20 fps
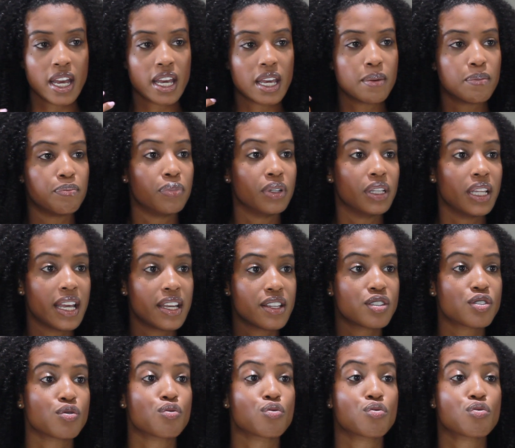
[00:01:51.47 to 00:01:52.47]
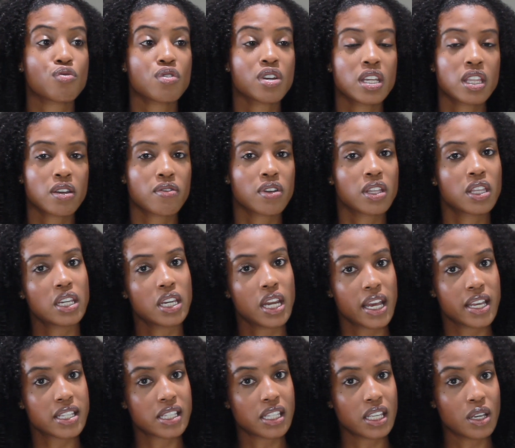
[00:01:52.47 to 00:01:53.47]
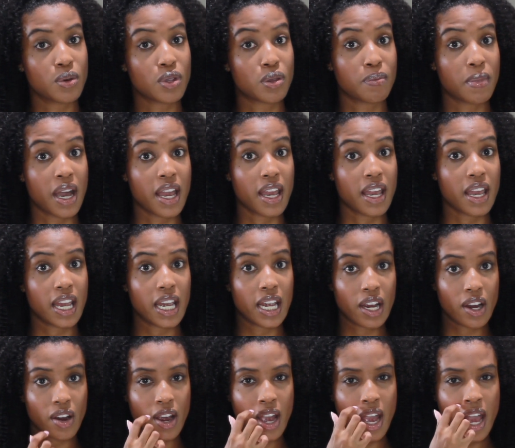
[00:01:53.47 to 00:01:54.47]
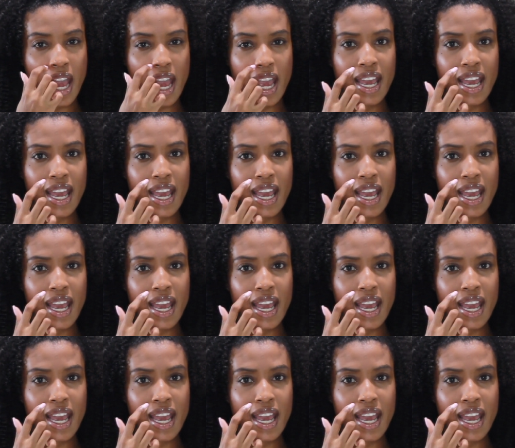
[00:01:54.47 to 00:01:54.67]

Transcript: It blends really nicely with my hair,